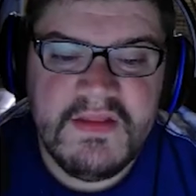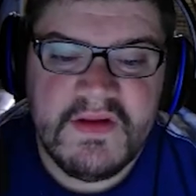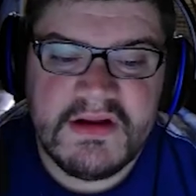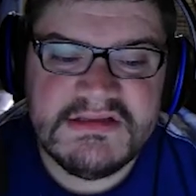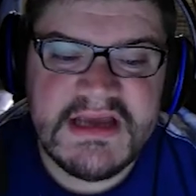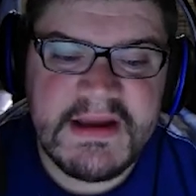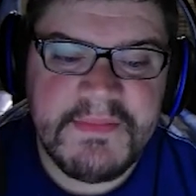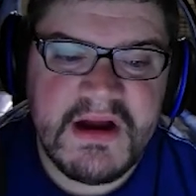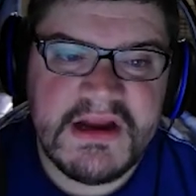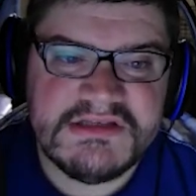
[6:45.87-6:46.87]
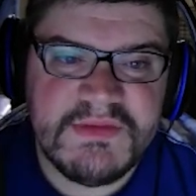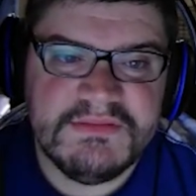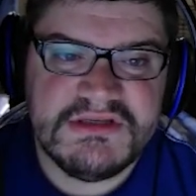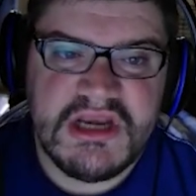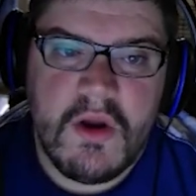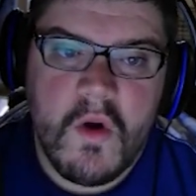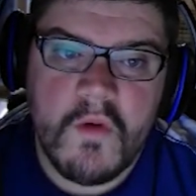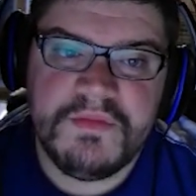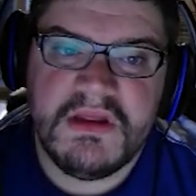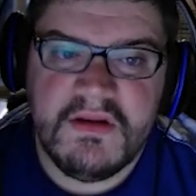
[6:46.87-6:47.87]
they're going to take Amarius Mims and
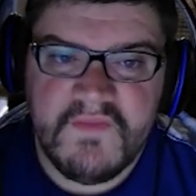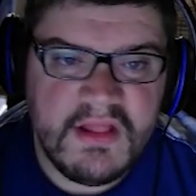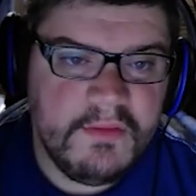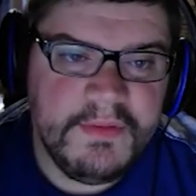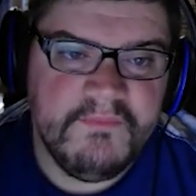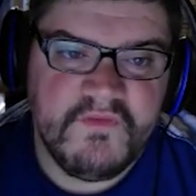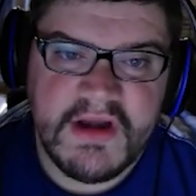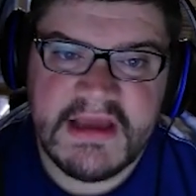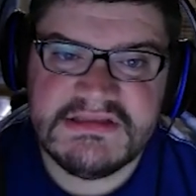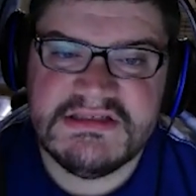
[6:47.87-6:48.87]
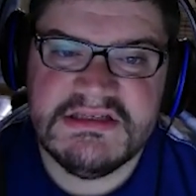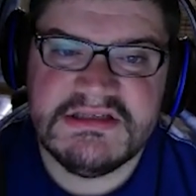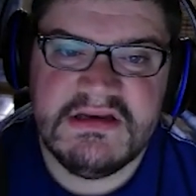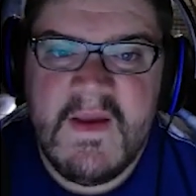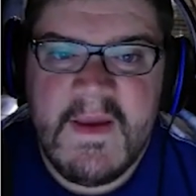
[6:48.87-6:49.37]
hope to develop him for next season.